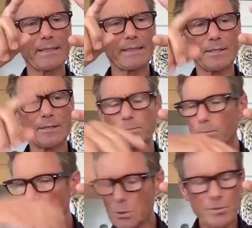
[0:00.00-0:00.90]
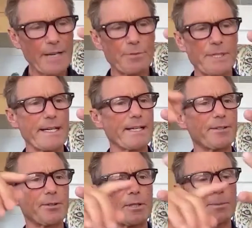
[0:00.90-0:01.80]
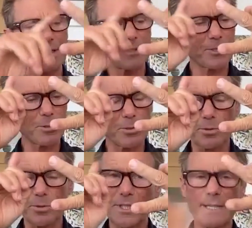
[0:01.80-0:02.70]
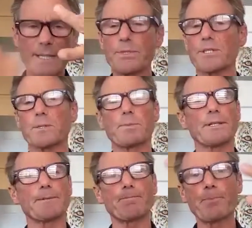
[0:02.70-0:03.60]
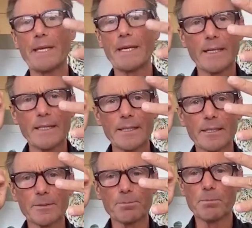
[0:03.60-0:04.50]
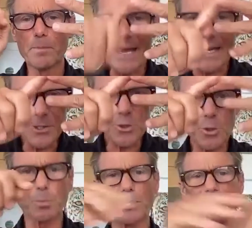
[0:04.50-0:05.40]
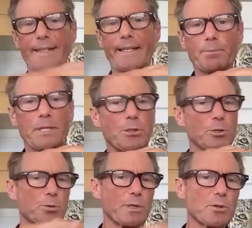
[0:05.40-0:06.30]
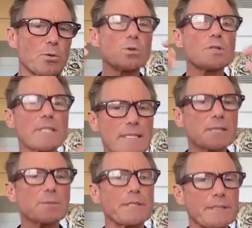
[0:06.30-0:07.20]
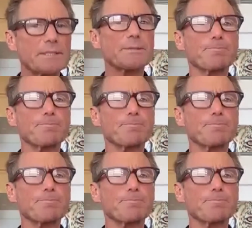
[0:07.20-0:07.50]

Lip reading: move every day 30 minutes, your sleep discipline, manage your breathing, because we're all a little bit